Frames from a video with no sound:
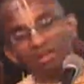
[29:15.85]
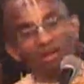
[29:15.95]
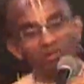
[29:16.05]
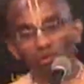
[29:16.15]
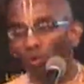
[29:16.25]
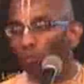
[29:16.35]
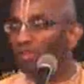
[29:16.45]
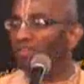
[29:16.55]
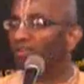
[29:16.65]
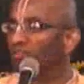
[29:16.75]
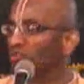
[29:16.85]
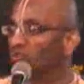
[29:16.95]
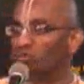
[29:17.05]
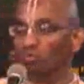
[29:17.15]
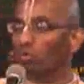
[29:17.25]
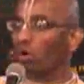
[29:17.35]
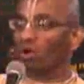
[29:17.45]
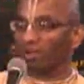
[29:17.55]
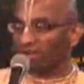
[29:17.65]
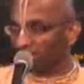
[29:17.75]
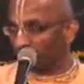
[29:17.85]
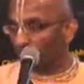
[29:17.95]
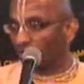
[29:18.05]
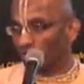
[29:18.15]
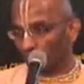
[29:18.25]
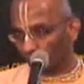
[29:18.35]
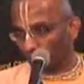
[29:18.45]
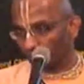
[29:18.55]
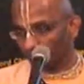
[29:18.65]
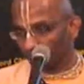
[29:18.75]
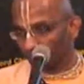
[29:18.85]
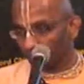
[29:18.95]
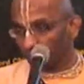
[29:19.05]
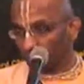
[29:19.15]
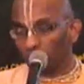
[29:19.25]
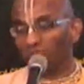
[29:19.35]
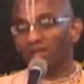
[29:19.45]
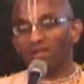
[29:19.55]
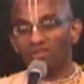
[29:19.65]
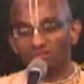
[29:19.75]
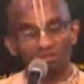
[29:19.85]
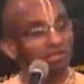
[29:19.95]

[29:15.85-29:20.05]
can't know whether it is true or it's not true. So there is